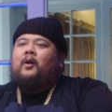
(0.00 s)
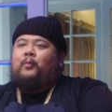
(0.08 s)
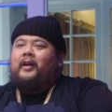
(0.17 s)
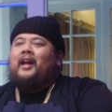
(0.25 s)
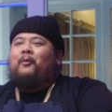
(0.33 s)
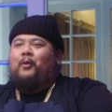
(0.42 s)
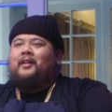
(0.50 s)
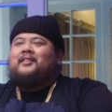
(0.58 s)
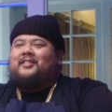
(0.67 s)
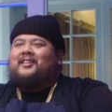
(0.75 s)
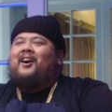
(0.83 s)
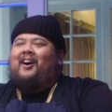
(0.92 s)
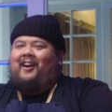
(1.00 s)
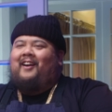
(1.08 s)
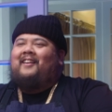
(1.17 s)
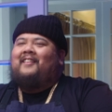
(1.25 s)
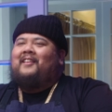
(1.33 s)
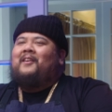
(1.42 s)
we got a one
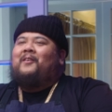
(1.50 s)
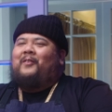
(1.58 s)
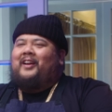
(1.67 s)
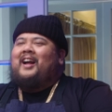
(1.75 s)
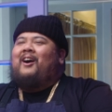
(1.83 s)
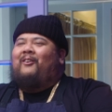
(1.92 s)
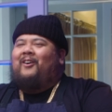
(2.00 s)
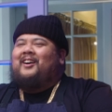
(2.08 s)
star. We got one. We got star.